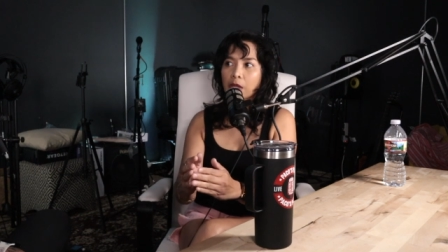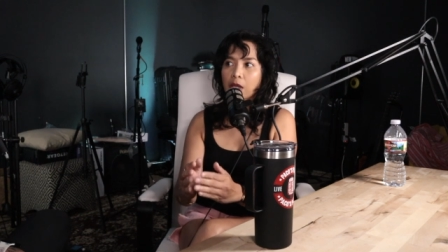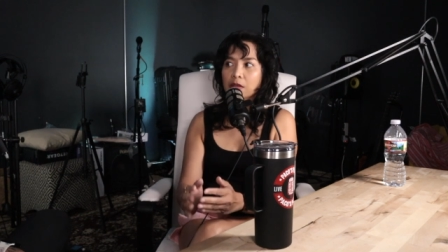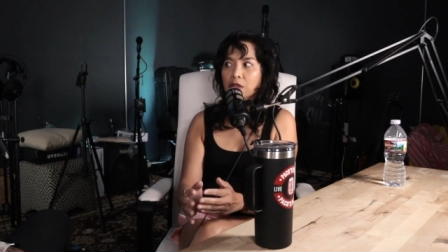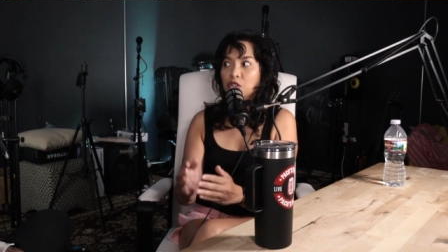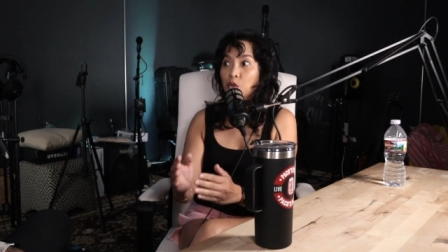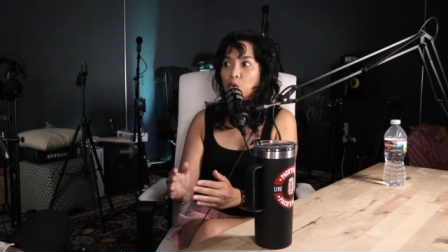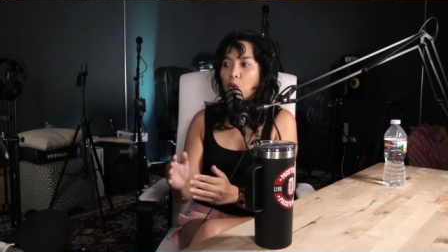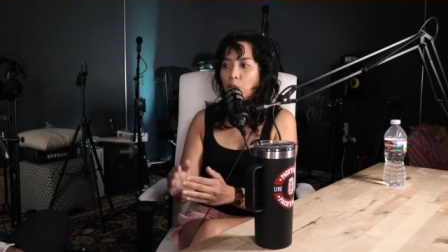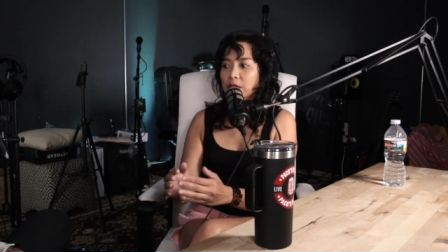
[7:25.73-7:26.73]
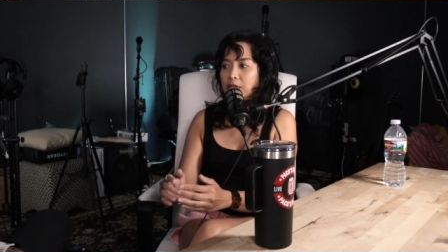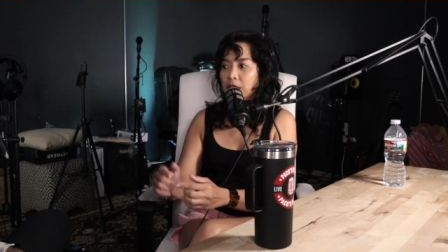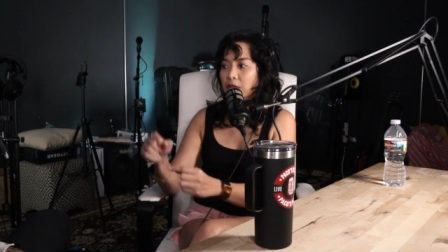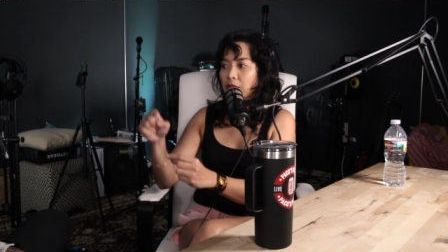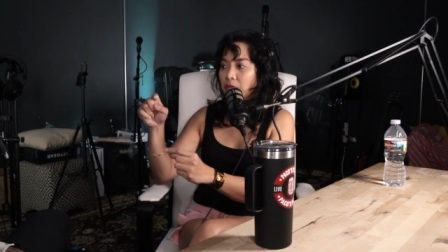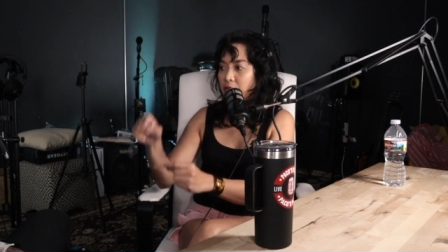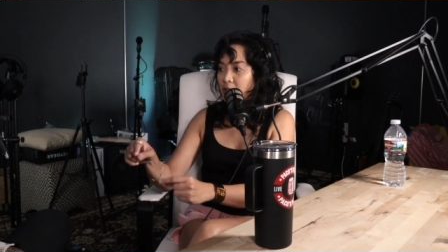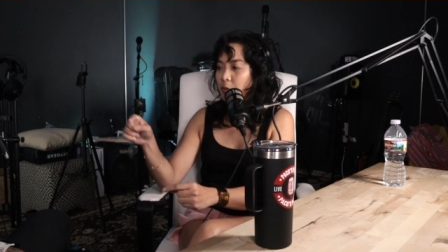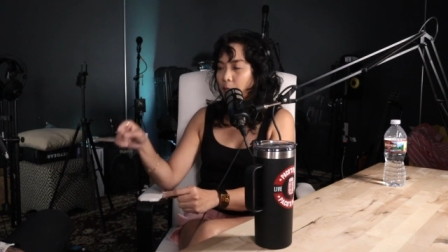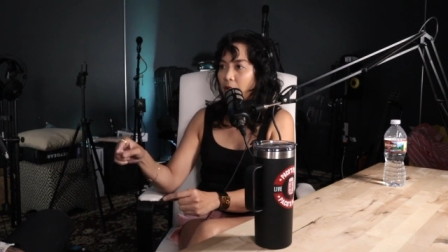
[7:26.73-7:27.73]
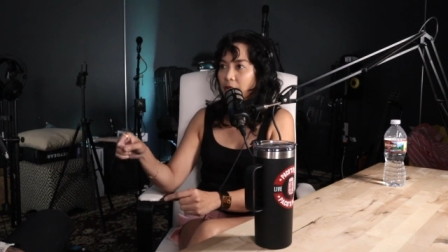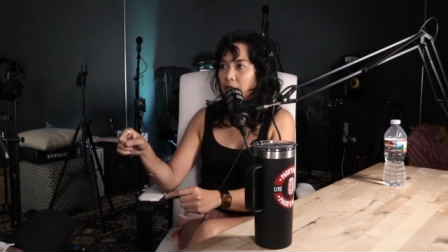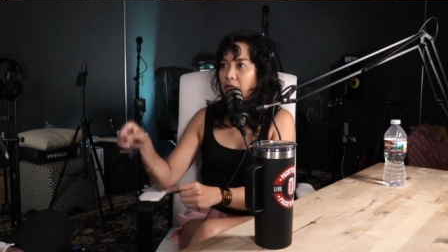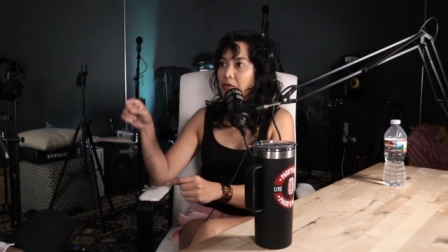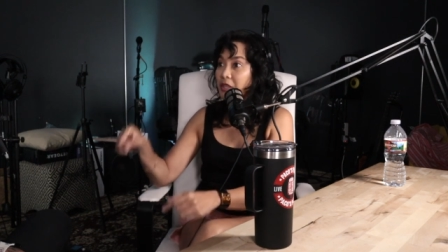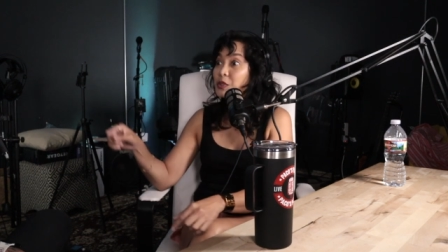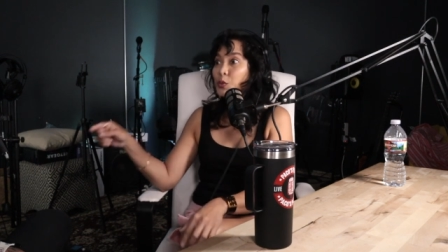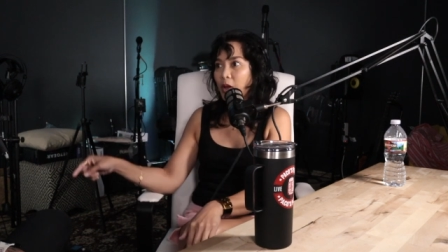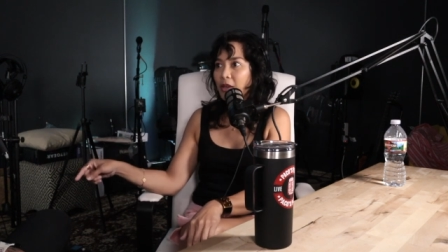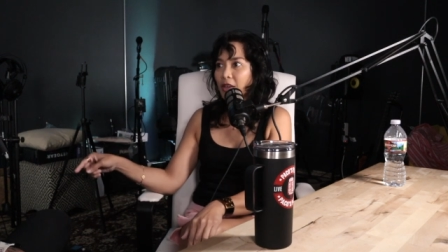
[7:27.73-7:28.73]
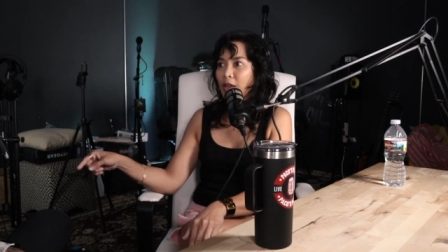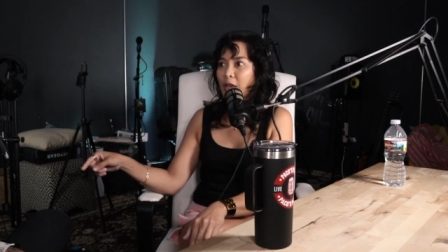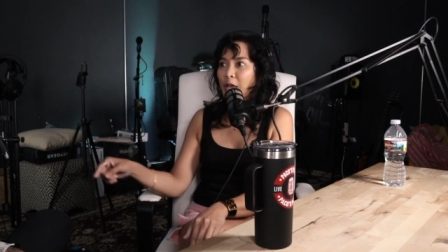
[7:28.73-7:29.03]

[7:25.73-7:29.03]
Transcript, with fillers: And then you only sing this part this way.